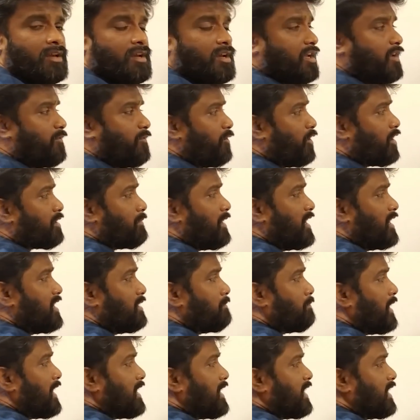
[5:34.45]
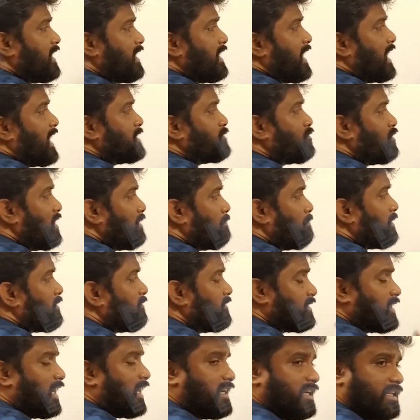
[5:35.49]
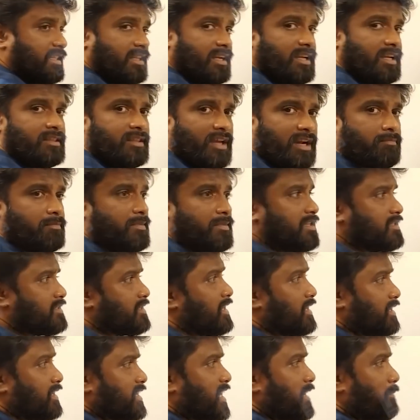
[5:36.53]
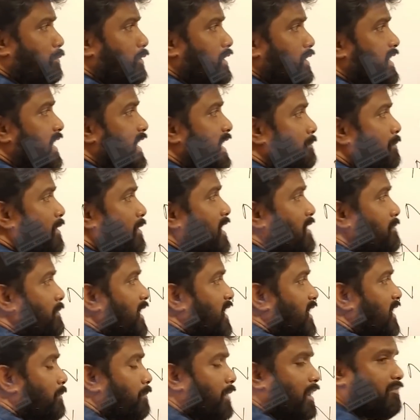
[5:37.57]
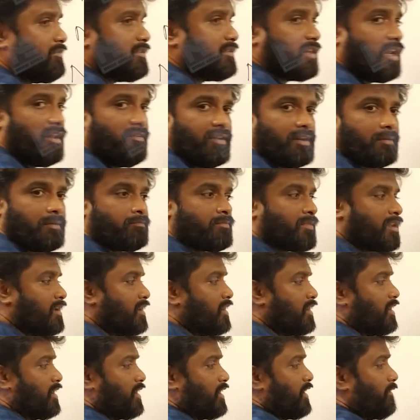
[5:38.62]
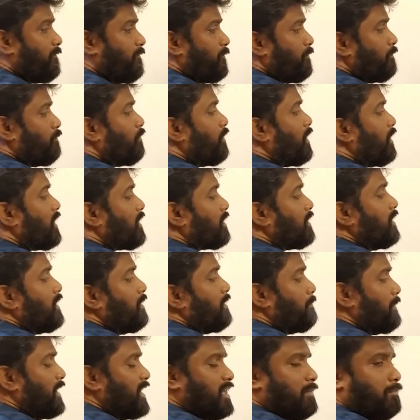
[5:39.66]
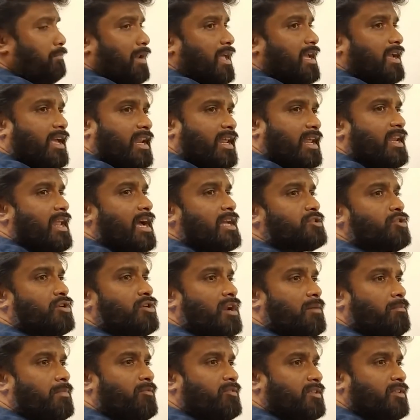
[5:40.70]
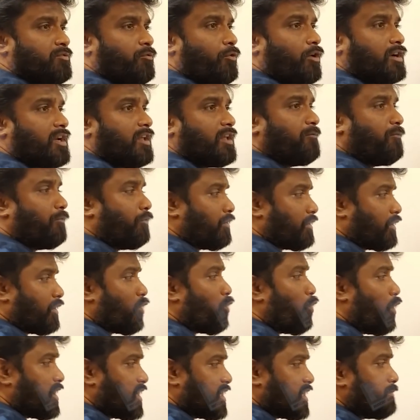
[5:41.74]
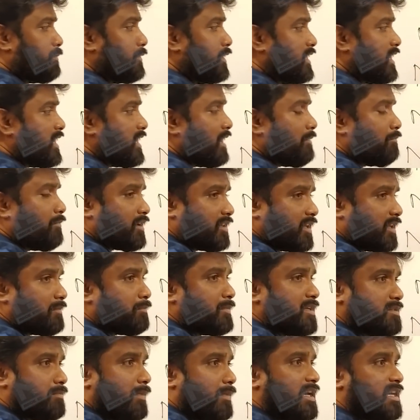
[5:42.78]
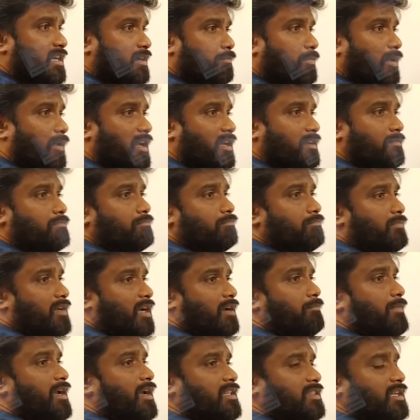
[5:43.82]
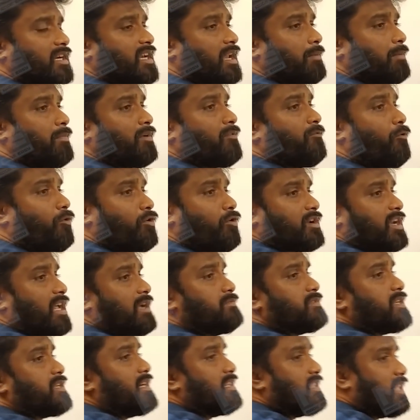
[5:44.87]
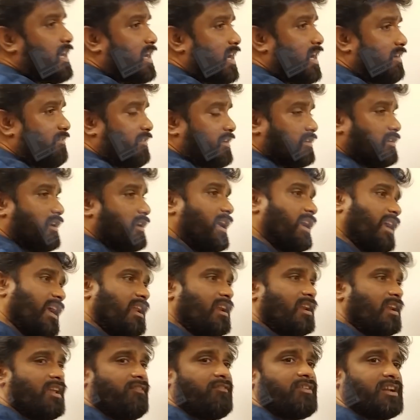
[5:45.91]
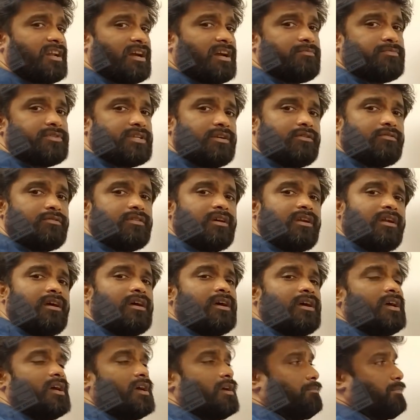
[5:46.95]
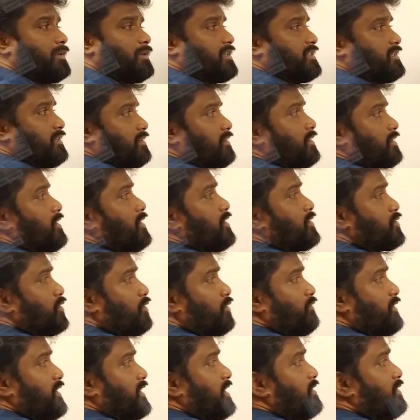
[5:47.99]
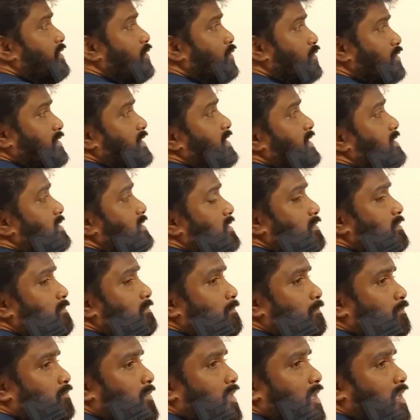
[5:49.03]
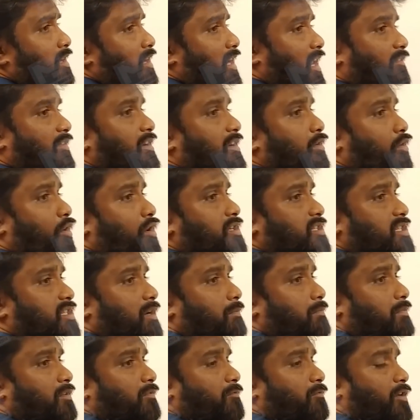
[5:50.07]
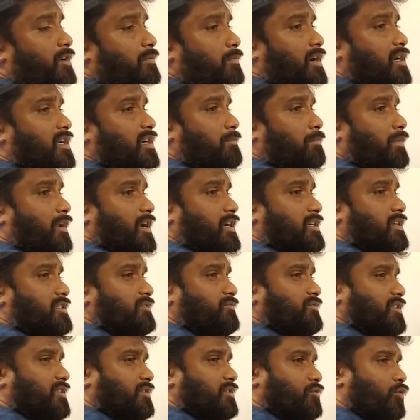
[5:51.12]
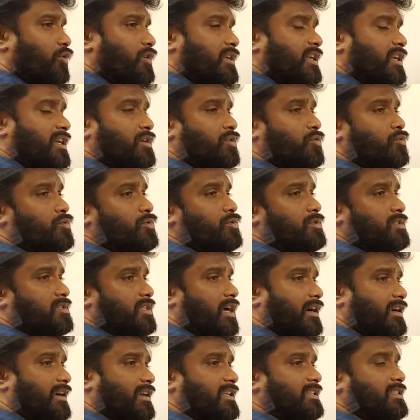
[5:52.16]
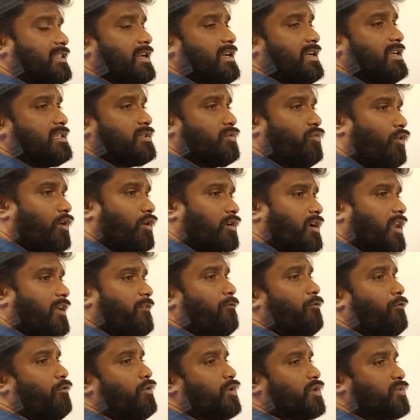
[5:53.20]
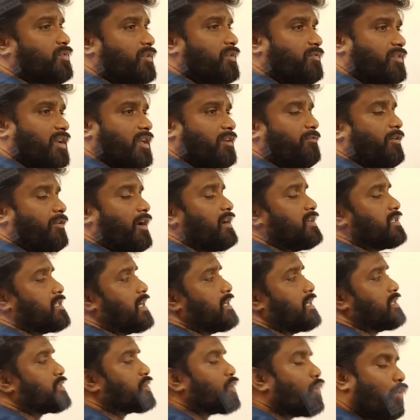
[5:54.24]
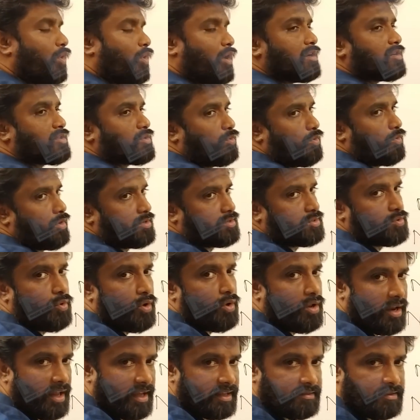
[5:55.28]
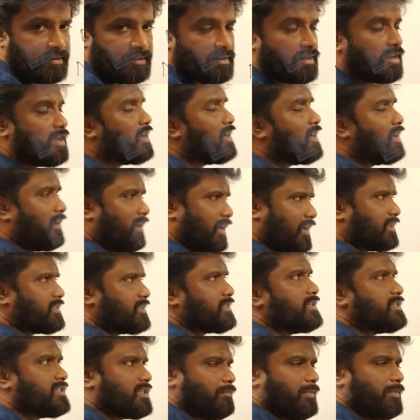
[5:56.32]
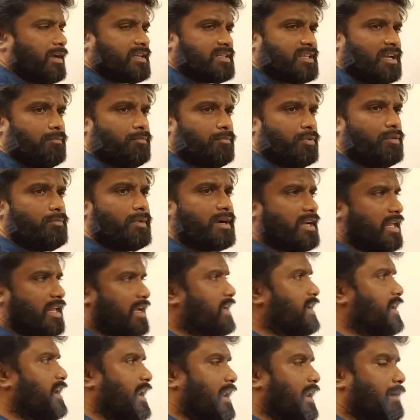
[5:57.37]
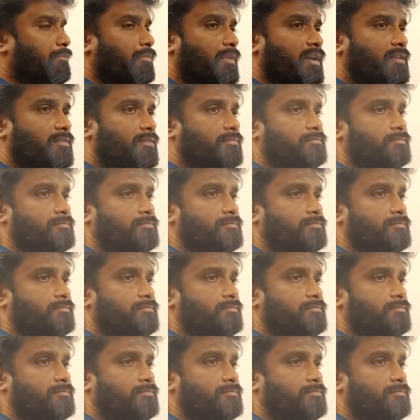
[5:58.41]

If you are multiplying any natural number with 33, that means triple the number and multiply with 11. If you are multiplying any natural number with 44, quadruple the number, that means multiply, make that number 4 times and then 11. Again 11 comes into the picture. So we can use this 11 concept for multiplication with 22s, 33s, 44s, 55s and so on, so on, so on like that. Let us see some example by taking a number.